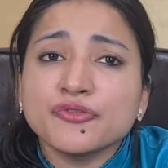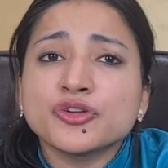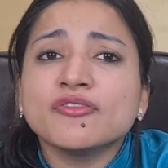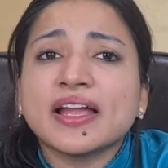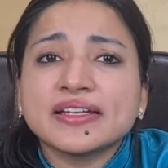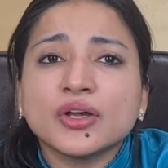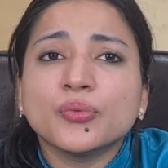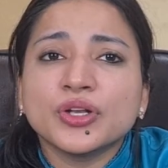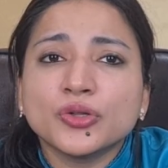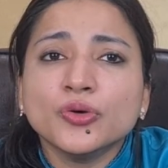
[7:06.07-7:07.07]
If you have liked
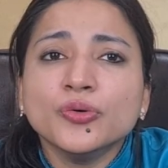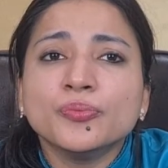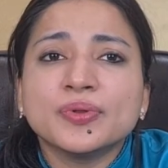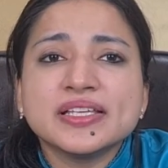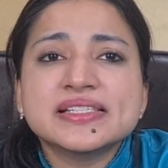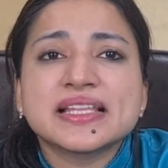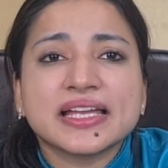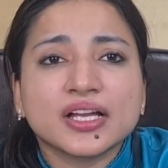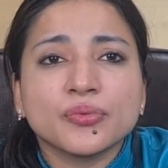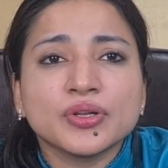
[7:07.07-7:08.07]
our video, please
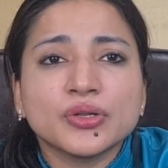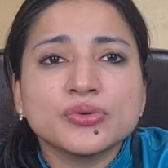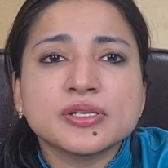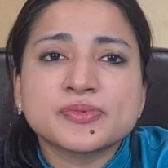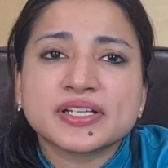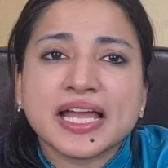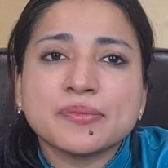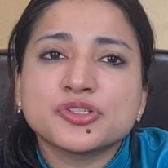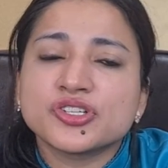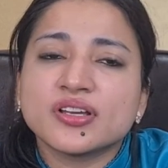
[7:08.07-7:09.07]
like our video,
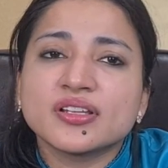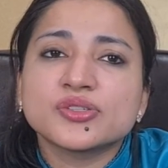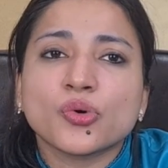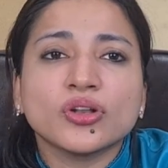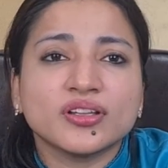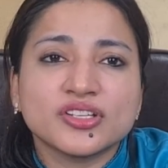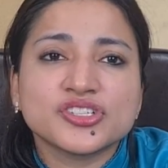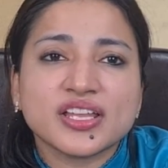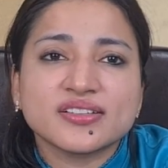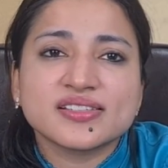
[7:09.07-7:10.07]
subscribe, share it on other
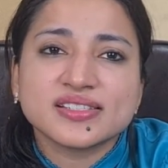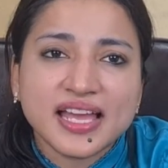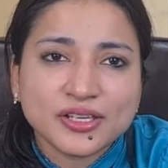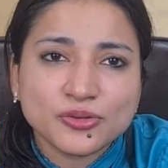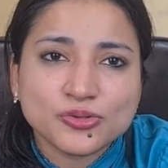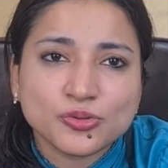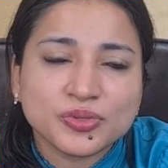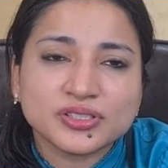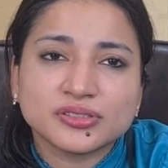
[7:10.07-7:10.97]
channels. Thank you so